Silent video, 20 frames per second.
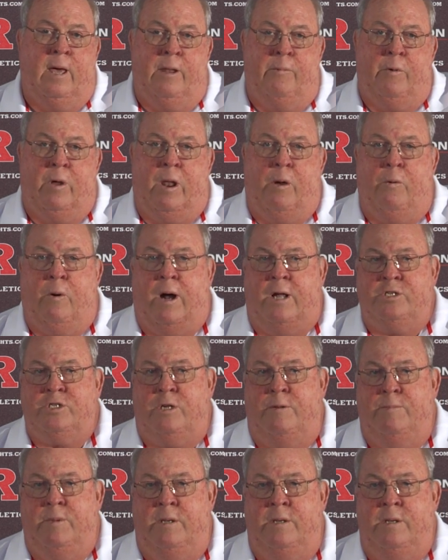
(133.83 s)
And when I
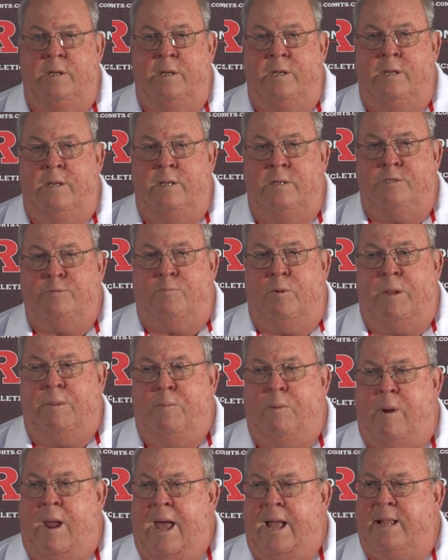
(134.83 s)
watched him in
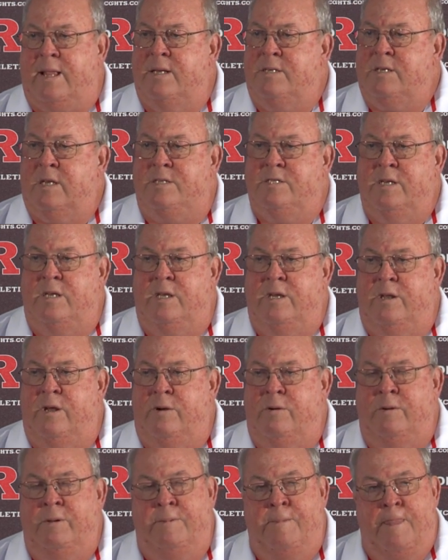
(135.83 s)
spring practice, I said,
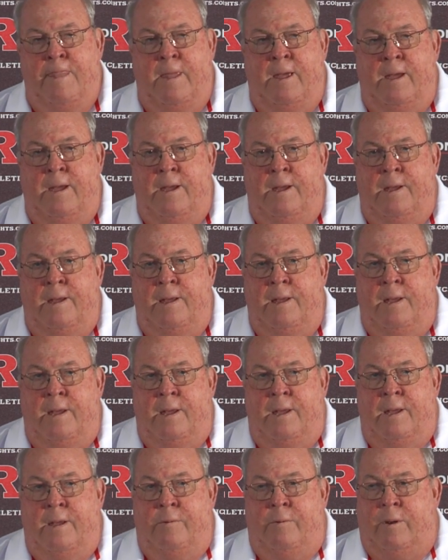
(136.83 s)
when
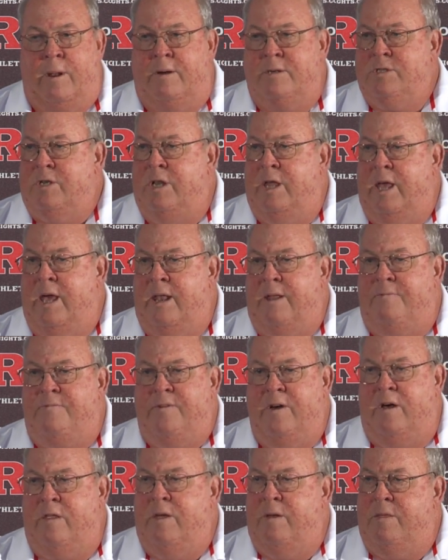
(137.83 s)
I was in the
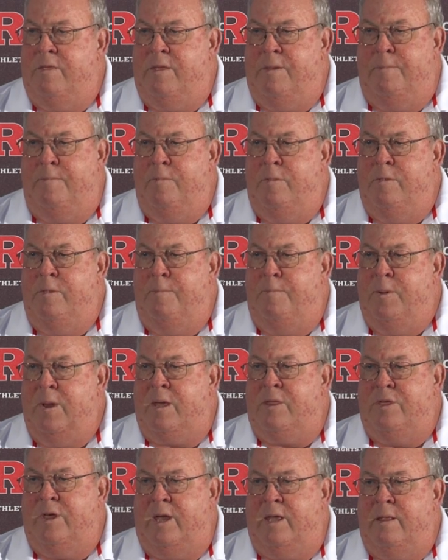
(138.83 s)
NFL, the
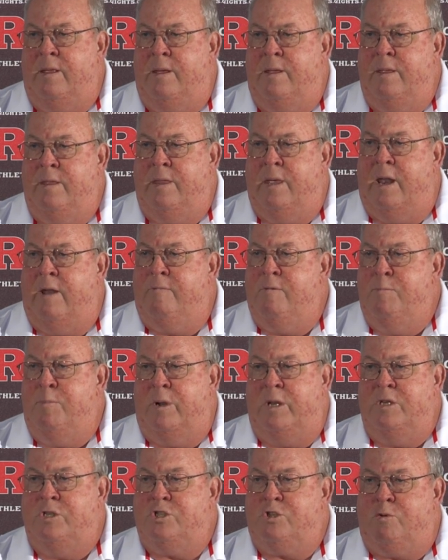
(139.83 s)
big thing that
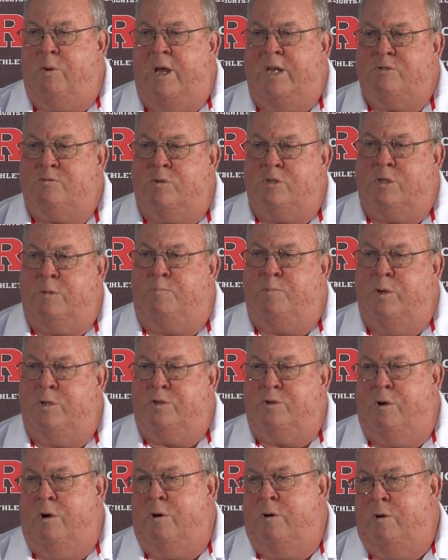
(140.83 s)
everybody stressed was to
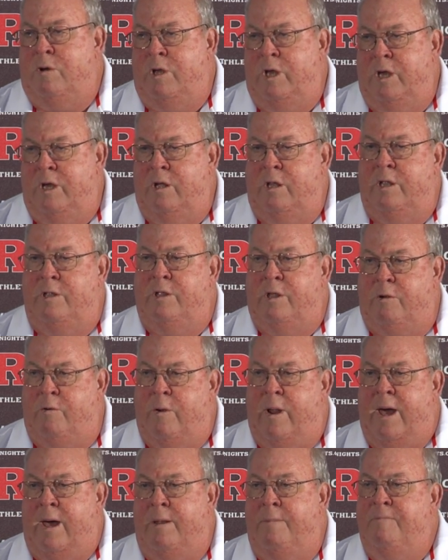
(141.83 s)
put your whole heel in the
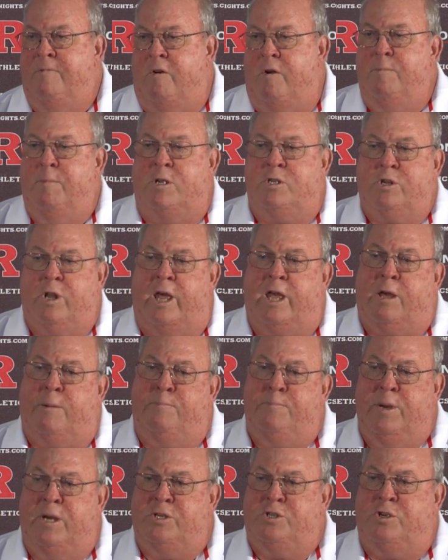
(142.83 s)
ground, very much
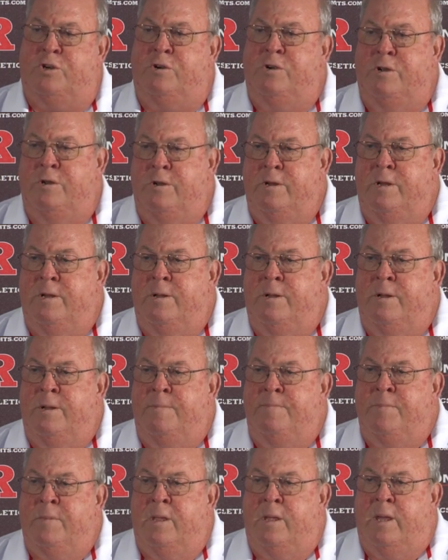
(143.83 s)
like a pitcher,
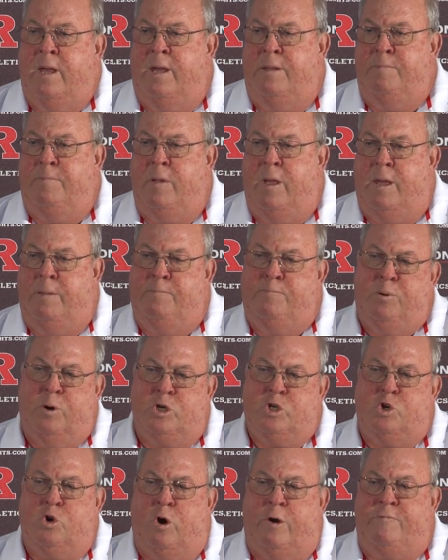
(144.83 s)
and
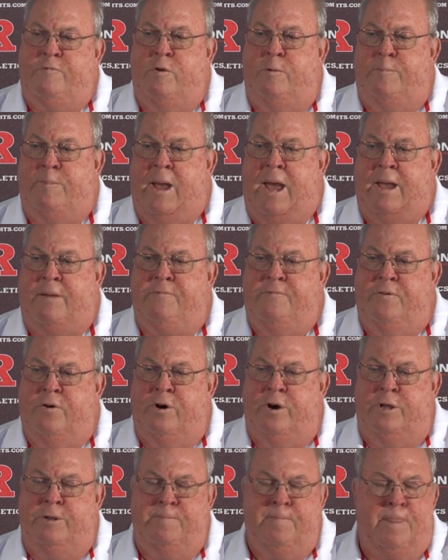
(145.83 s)
push off your back
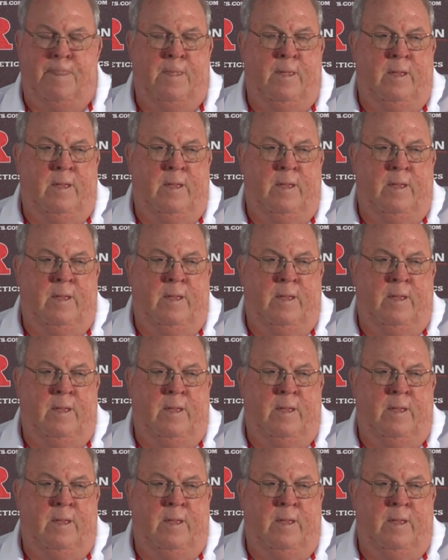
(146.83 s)
foot.